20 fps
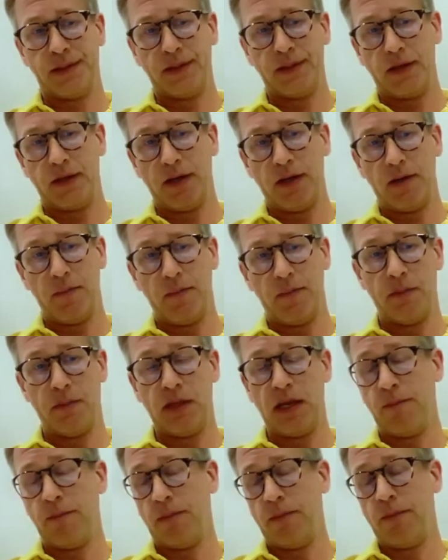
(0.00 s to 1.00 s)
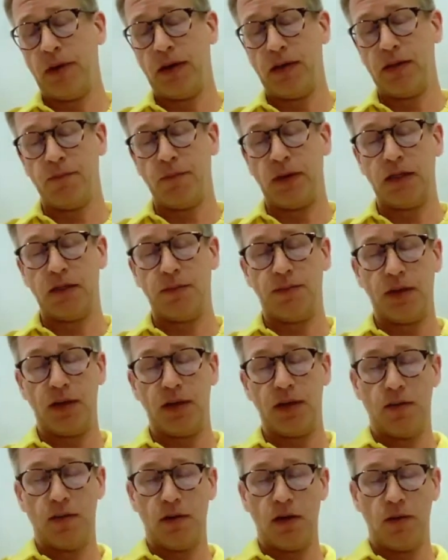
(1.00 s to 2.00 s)
there might
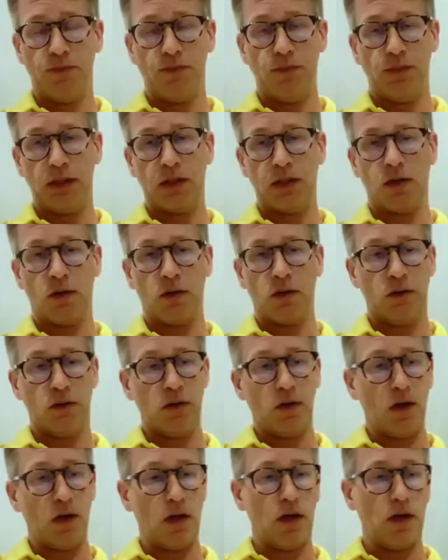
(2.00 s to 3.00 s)
be a Bitcoin